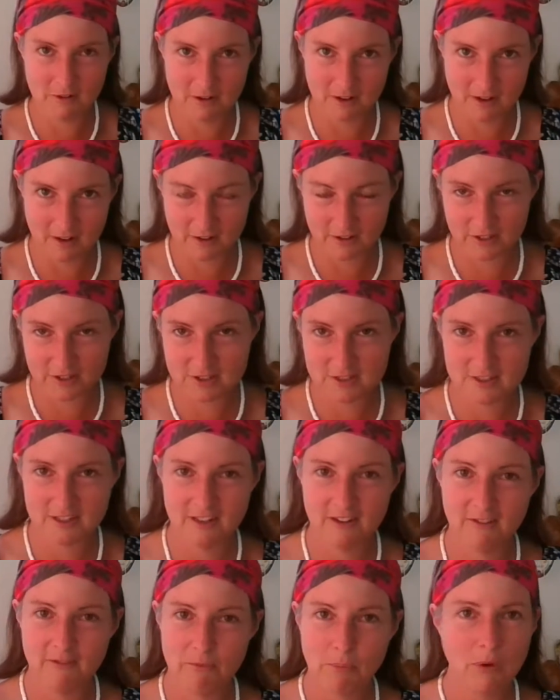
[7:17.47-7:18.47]

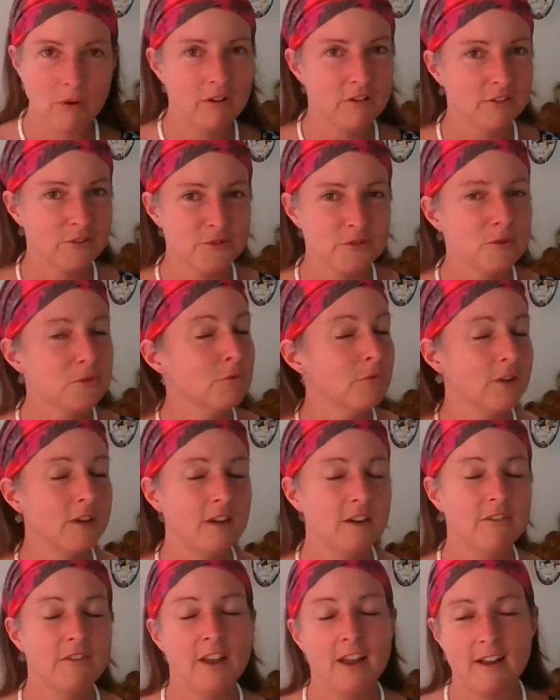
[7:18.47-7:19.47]
clutching of pearls or
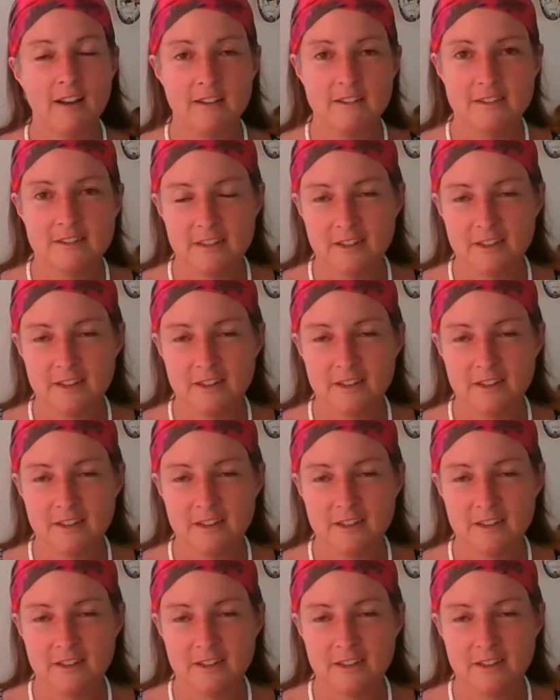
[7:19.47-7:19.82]
wringing of hands